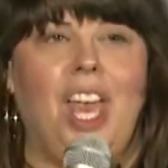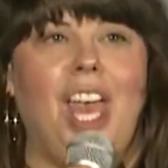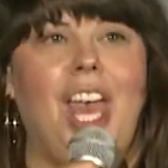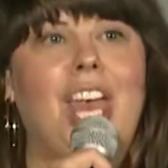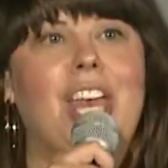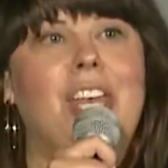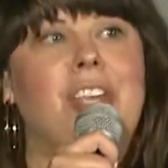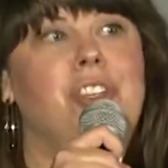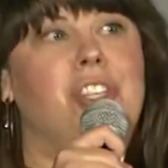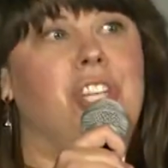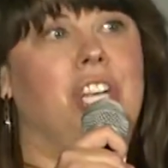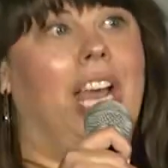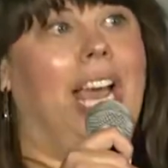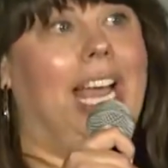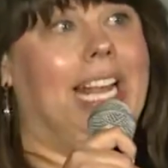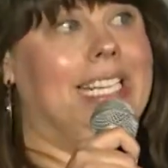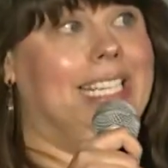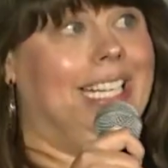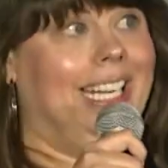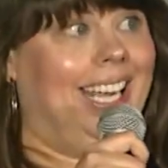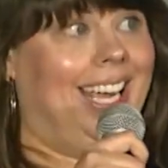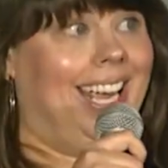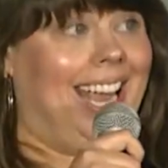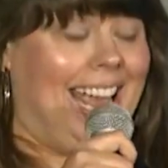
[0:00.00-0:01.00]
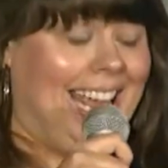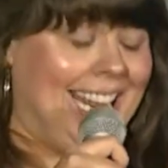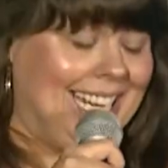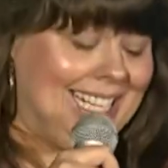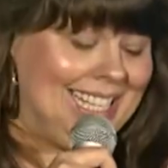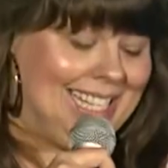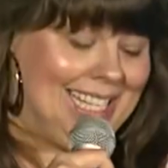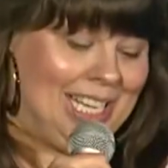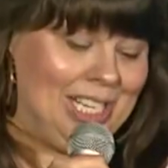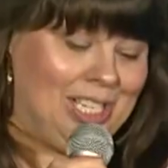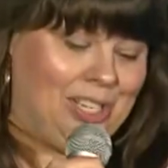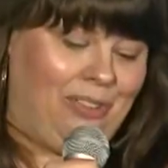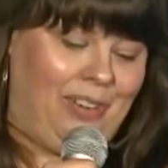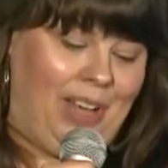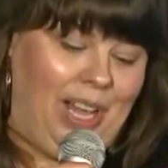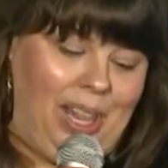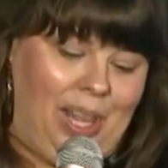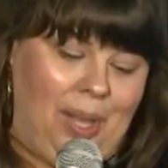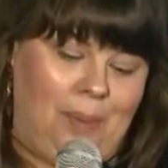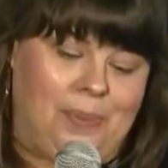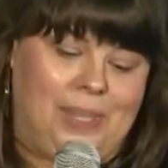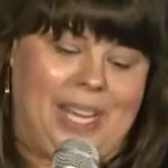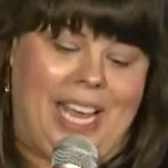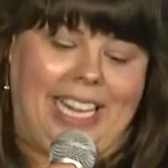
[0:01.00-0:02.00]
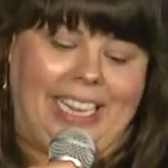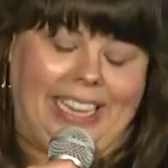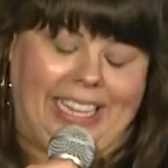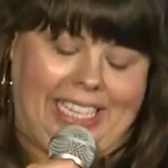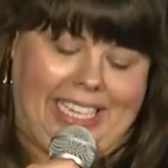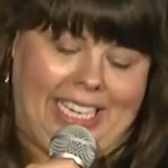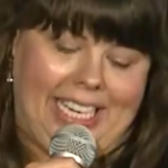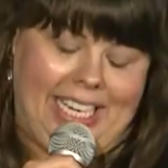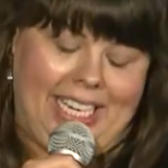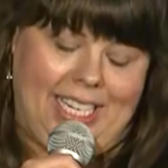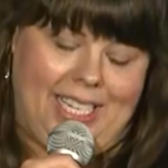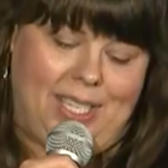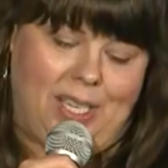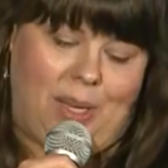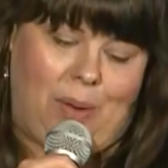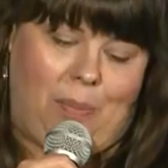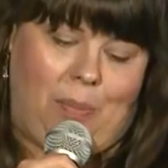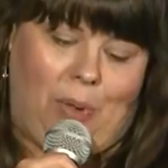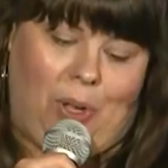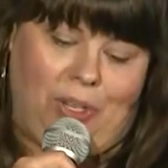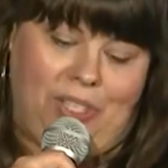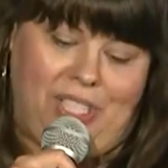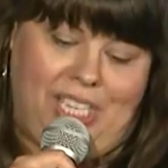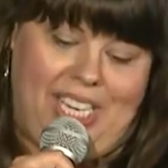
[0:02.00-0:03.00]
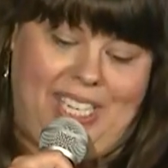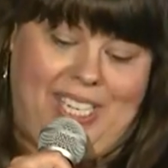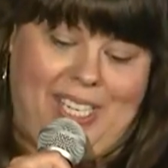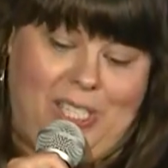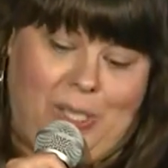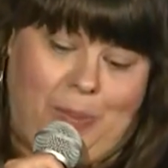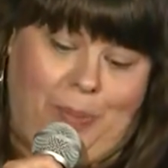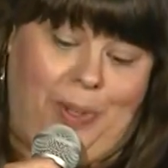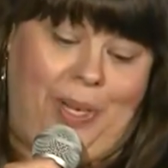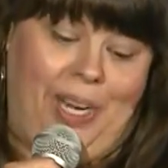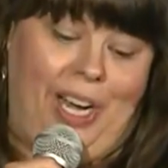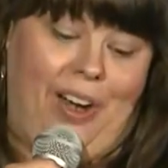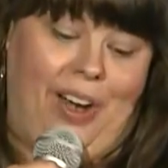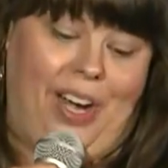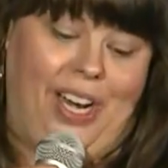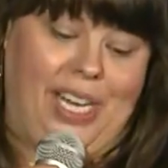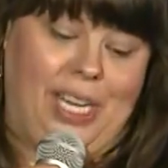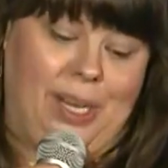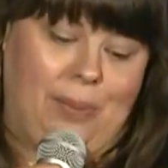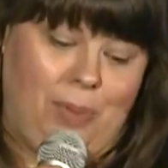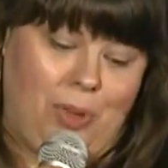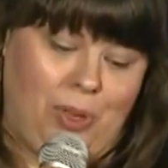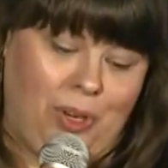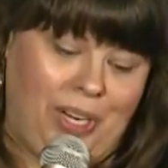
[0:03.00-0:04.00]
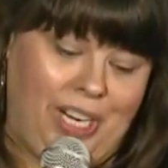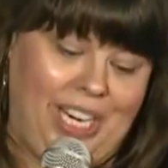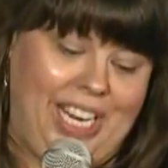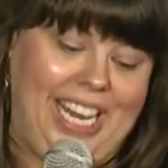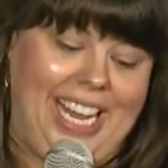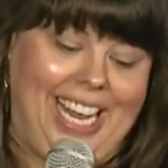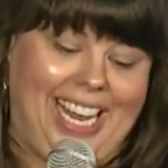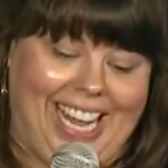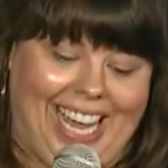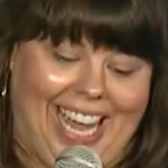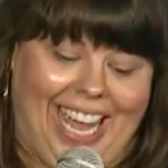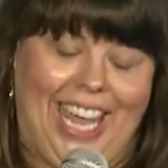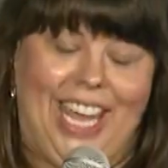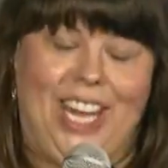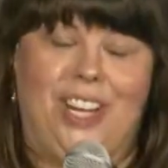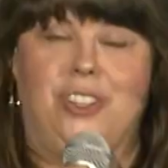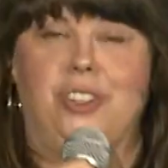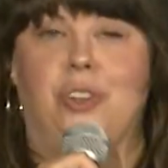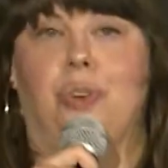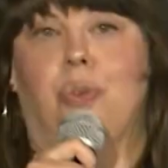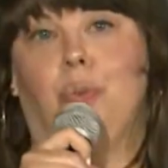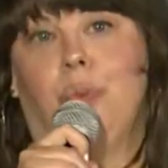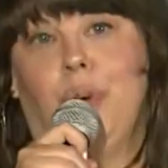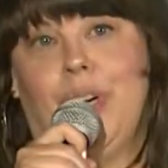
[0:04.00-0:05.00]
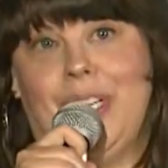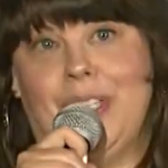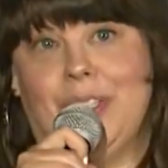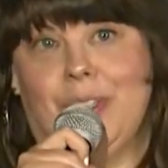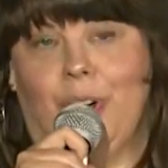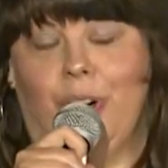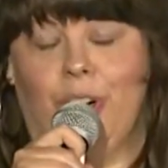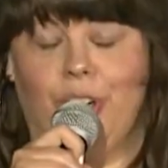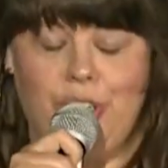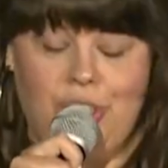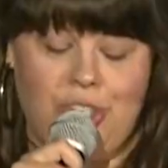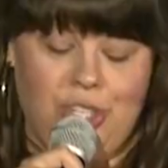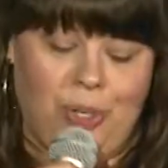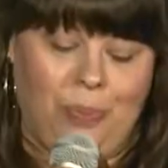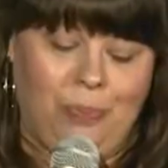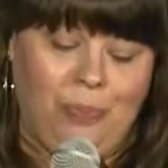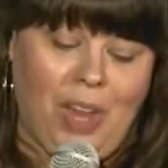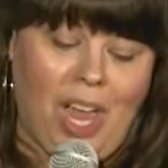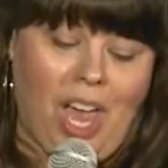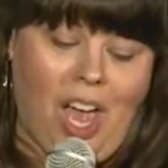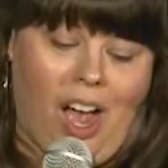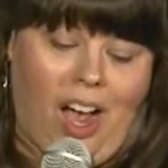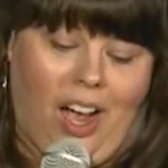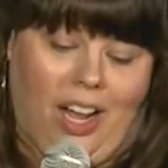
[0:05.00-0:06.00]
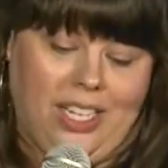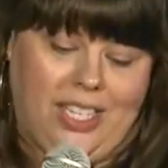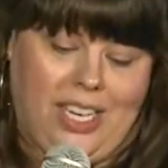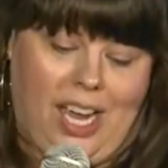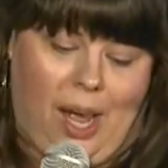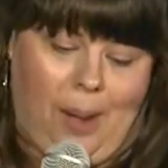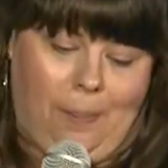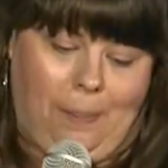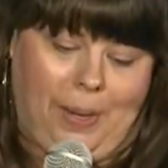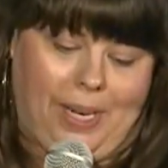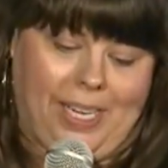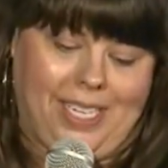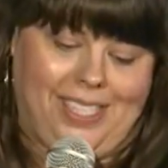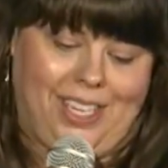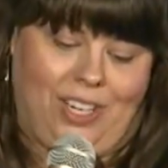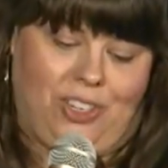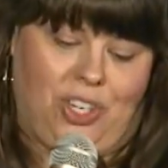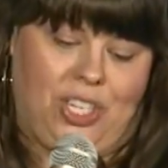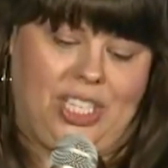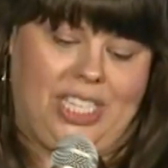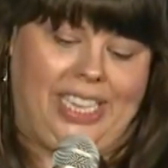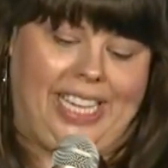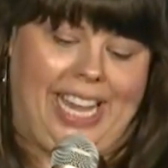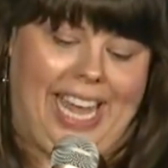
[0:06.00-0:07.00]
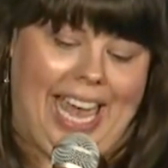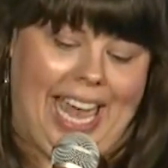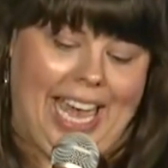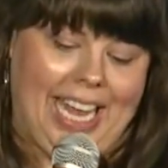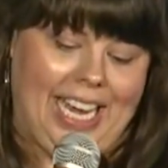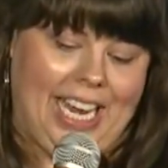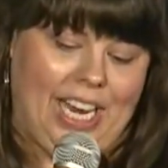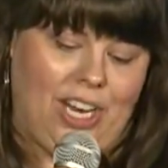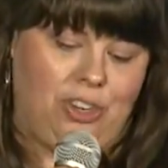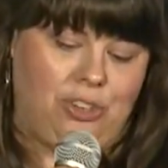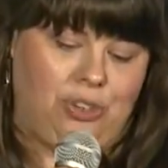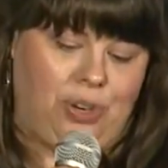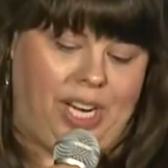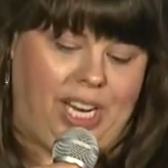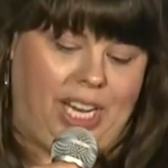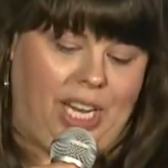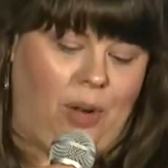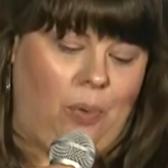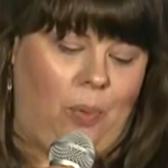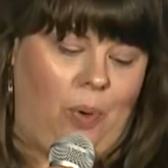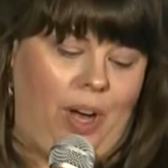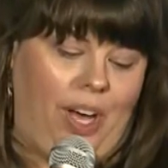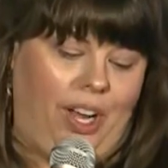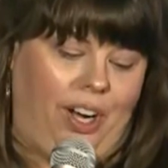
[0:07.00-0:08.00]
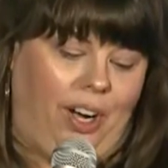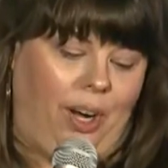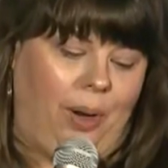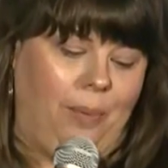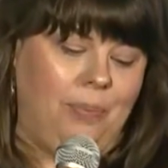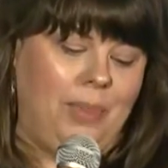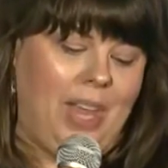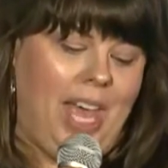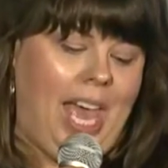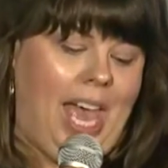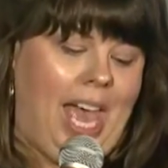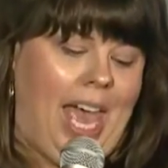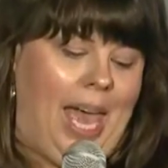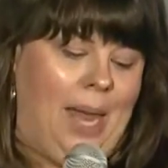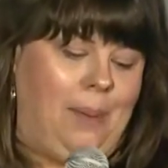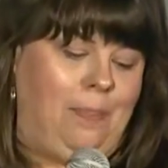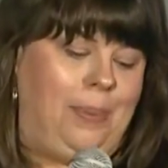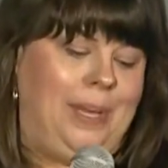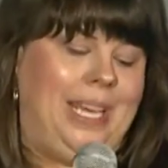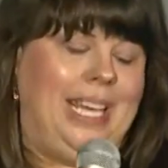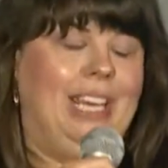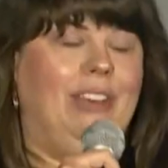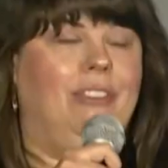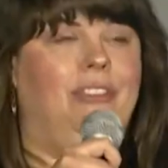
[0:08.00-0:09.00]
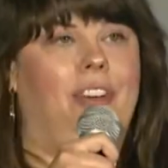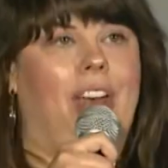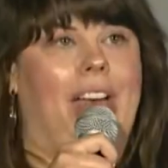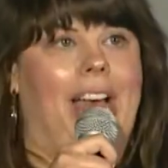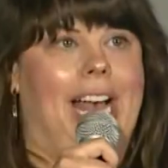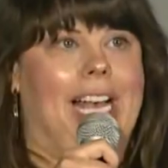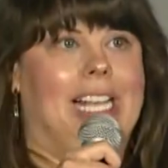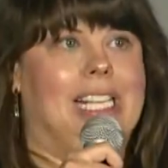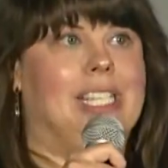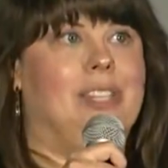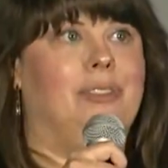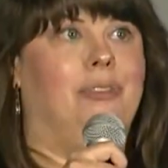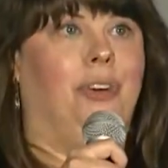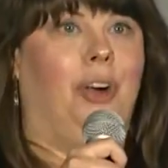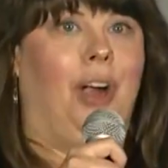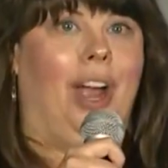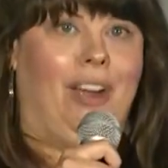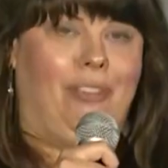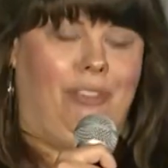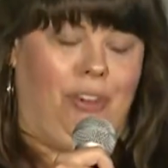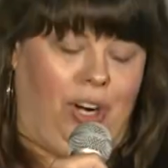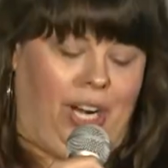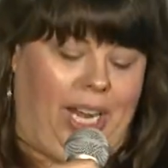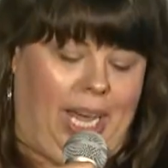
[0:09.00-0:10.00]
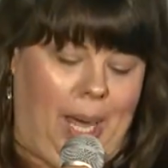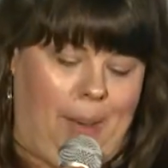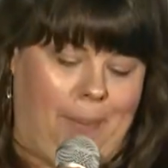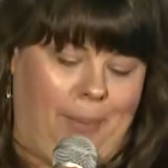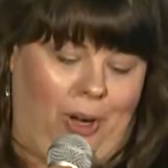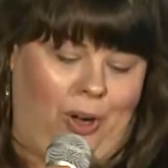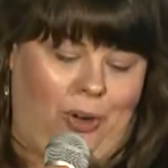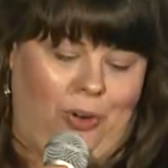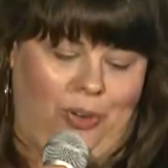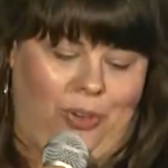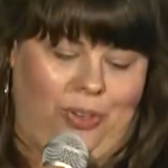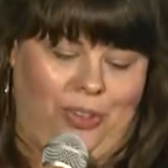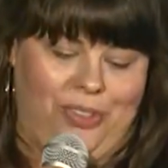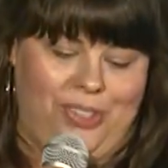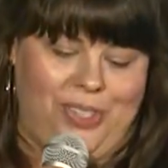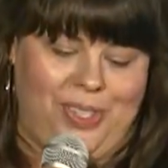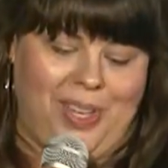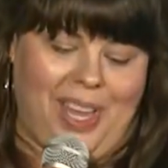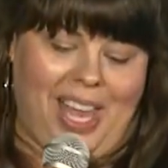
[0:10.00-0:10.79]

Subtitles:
She ideates, develops, and leads multidisciplinary community-engaged research on topics such as lead in drinking water and PFAS forever chemicals.